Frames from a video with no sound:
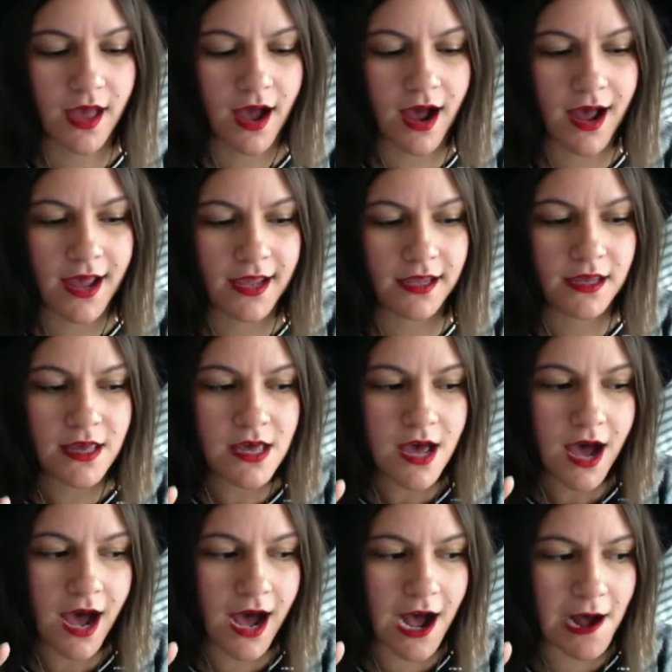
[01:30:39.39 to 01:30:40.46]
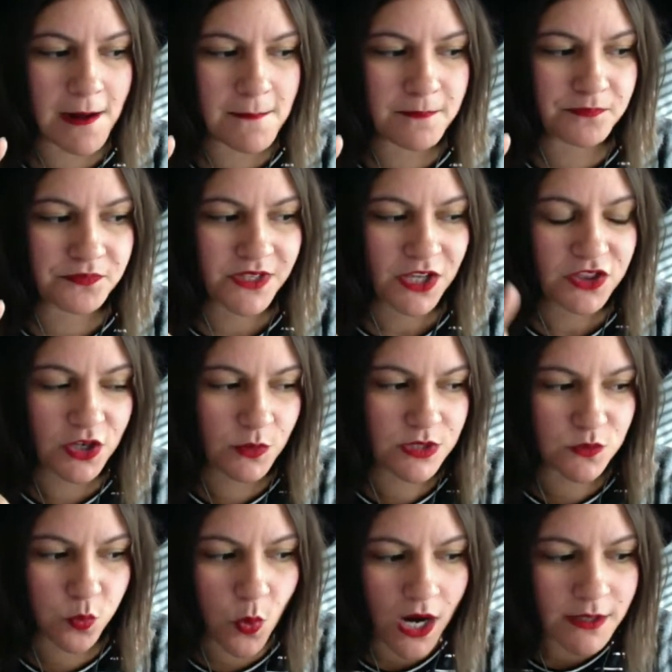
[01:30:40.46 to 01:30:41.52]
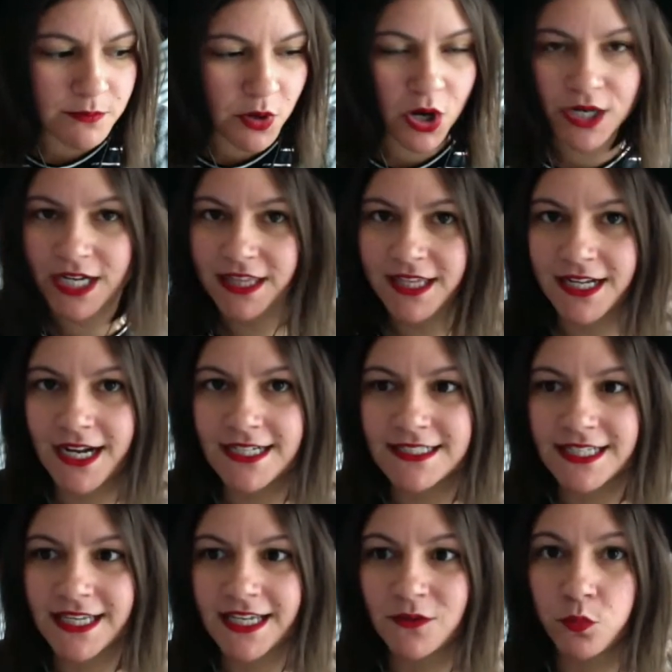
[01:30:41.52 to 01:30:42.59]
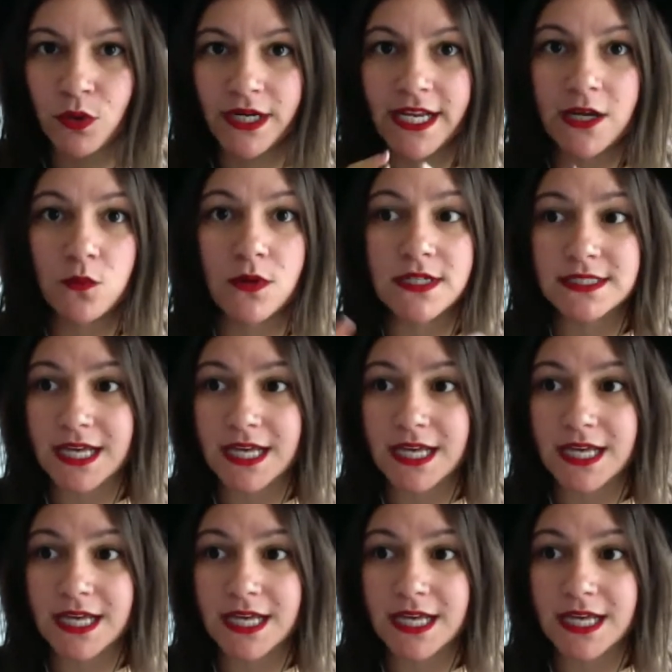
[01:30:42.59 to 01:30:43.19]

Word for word: I, um, there was one party that I did where it was